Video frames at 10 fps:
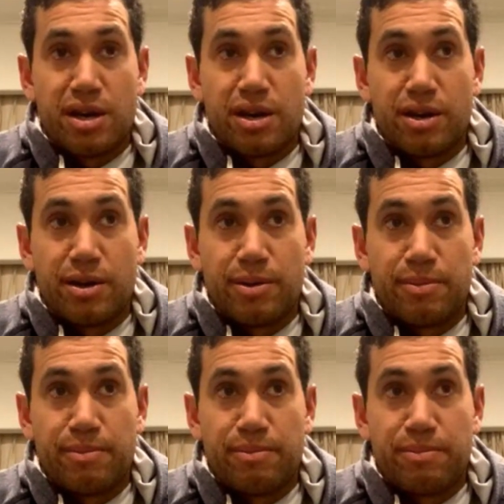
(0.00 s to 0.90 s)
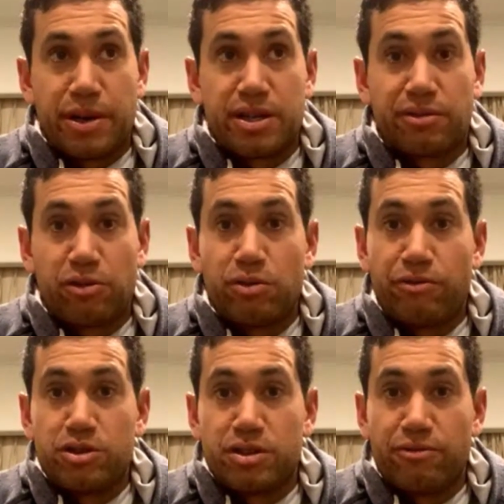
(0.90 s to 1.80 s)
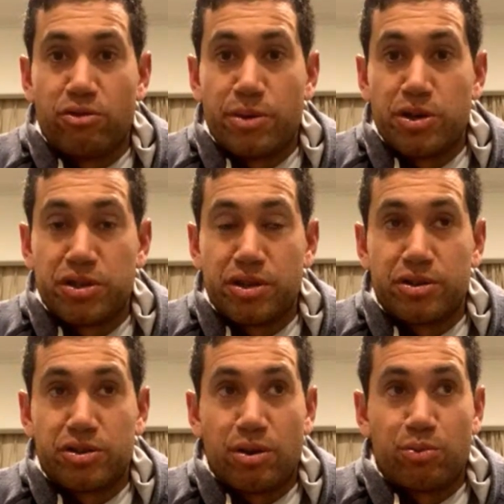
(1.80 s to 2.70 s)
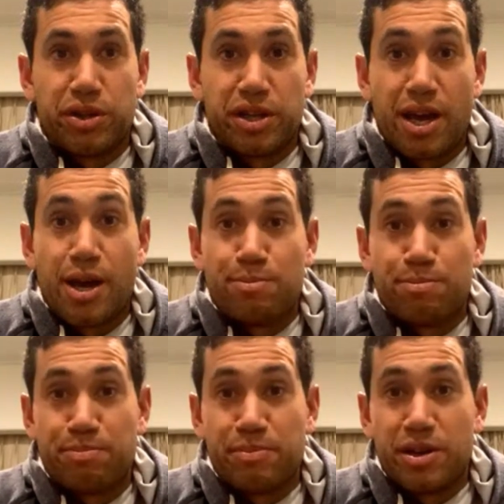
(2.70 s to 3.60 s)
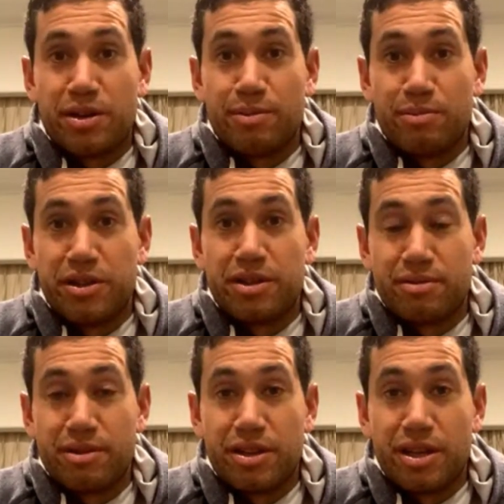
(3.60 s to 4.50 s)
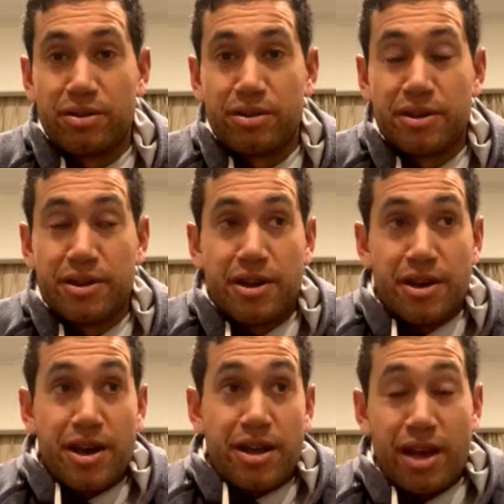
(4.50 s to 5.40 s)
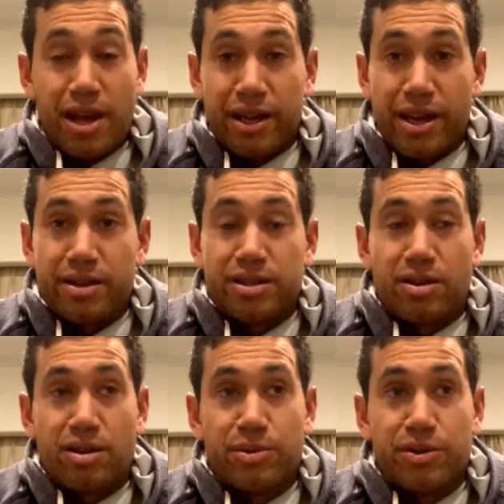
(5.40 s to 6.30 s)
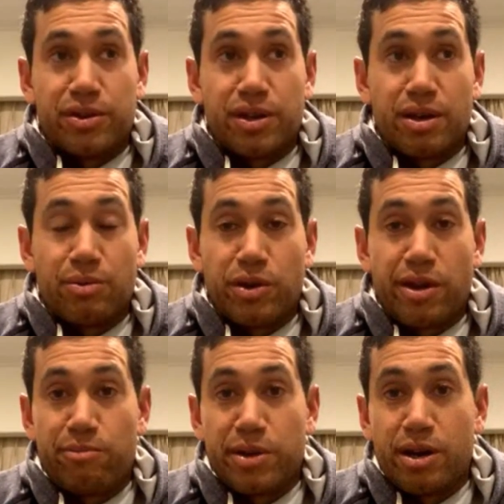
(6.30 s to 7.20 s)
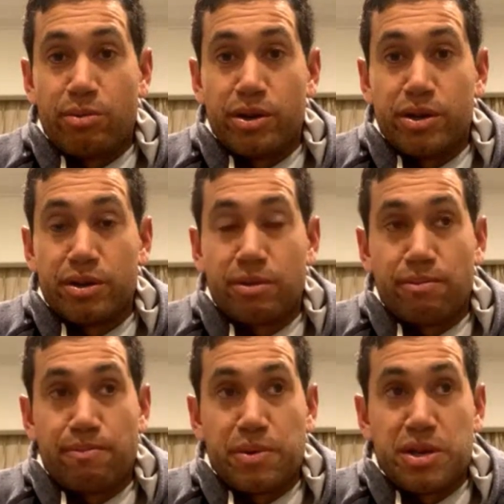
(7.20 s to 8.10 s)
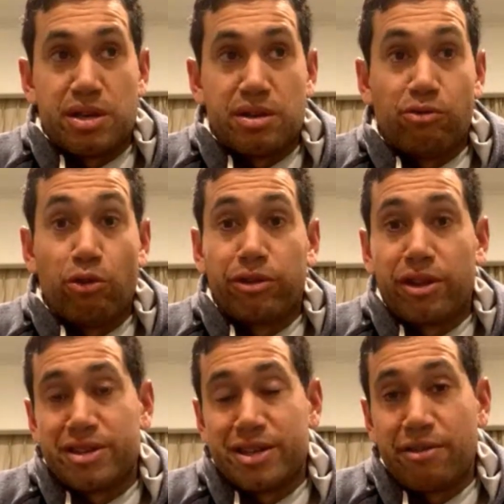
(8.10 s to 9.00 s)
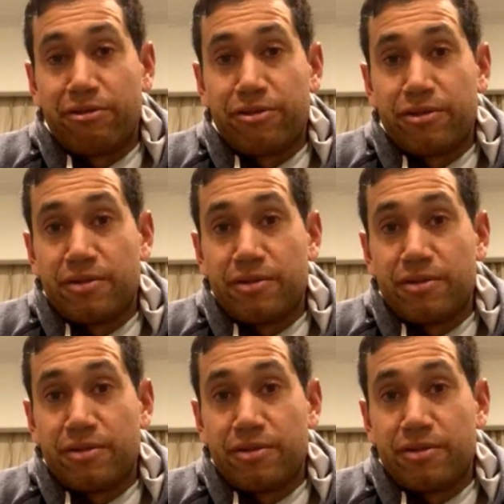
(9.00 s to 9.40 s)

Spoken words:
But I guess first and foremost, you've got to try and win the game in the allocated time, and we haven't been able to be ruthless enough